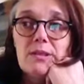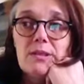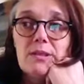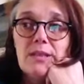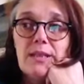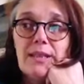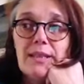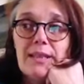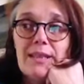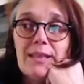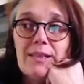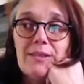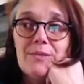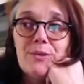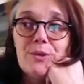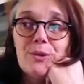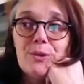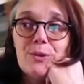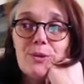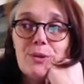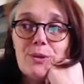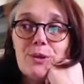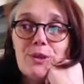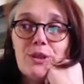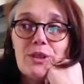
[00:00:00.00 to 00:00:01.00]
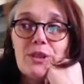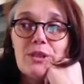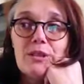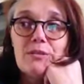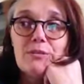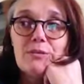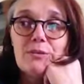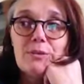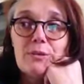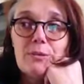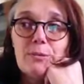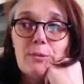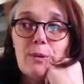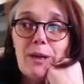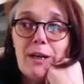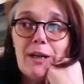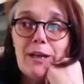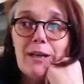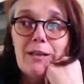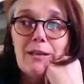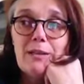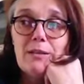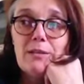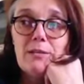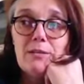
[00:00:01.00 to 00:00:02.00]
yeah, if you're looking for a
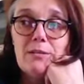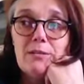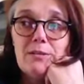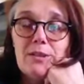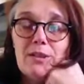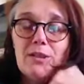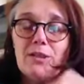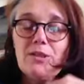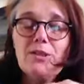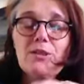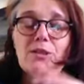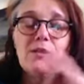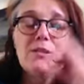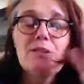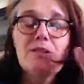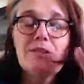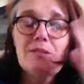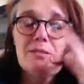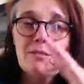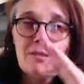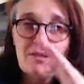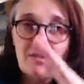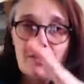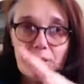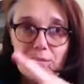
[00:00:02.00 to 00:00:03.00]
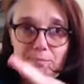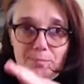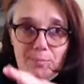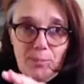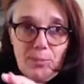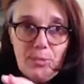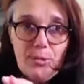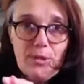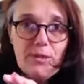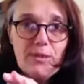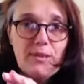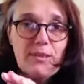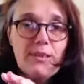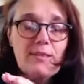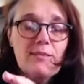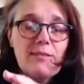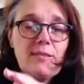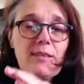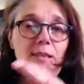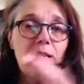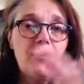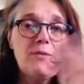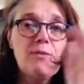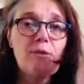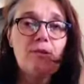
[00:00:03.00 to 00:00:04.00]
way to just bring down
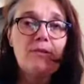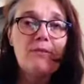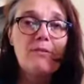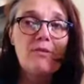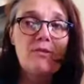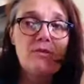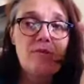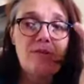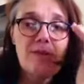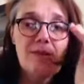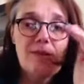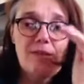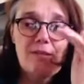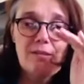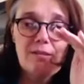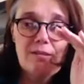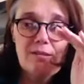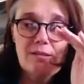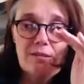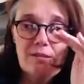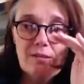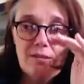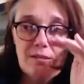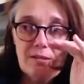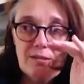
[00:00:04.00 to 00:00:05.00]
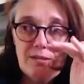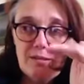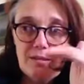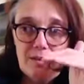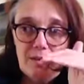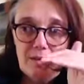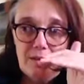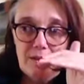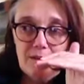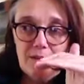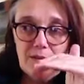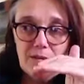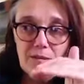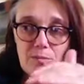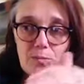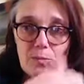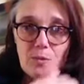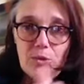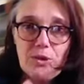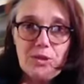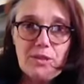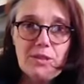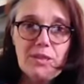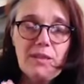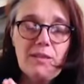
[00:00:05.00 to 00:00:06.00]
the level of stress,
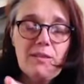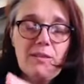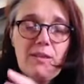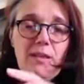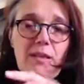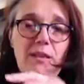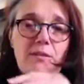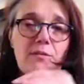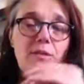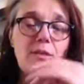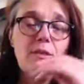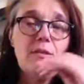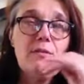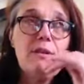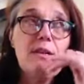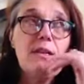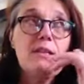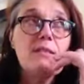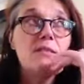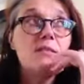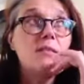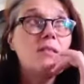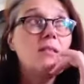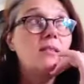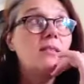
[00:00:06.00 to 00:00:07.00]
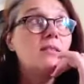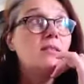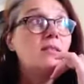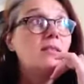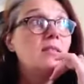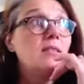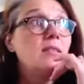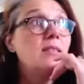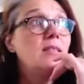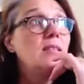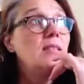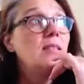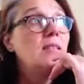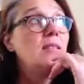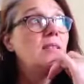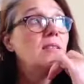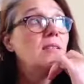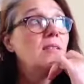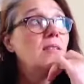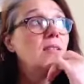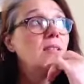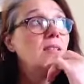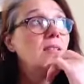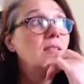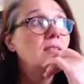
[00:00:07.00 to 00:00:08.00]
bring down the level of anxiety,
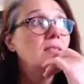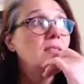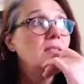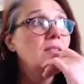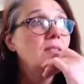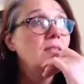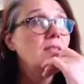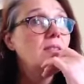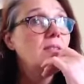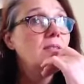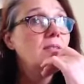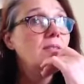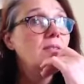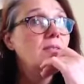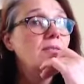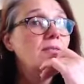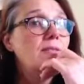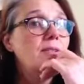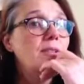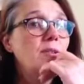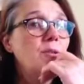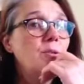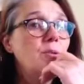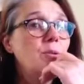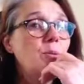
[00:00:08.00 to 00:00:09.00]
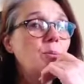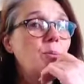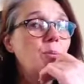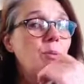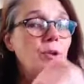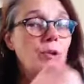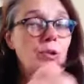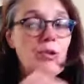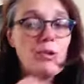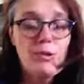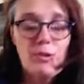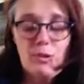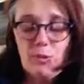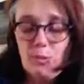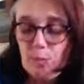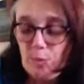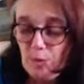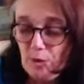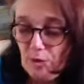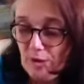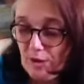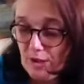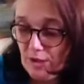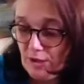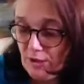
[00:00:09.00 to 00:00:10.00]
feel the body, your
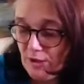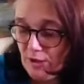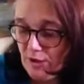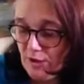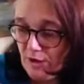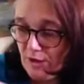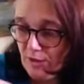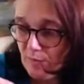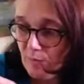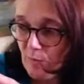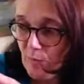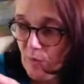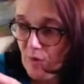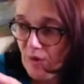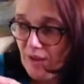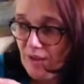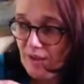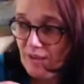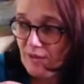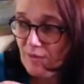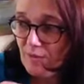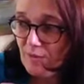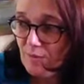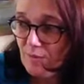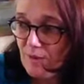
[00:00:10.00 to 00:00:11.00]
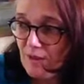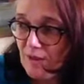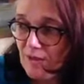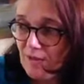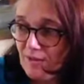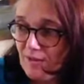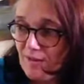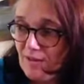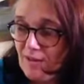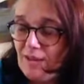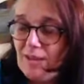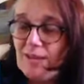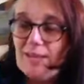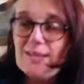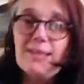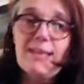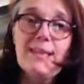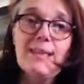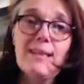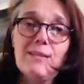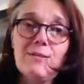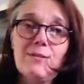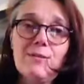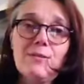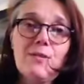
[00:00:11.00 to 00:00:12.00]
body just unwind from the inside
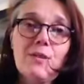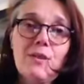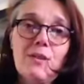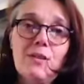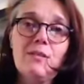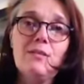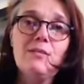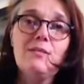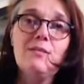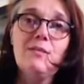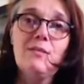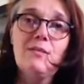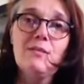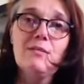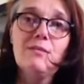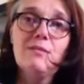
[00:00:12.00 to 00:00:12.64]
out, then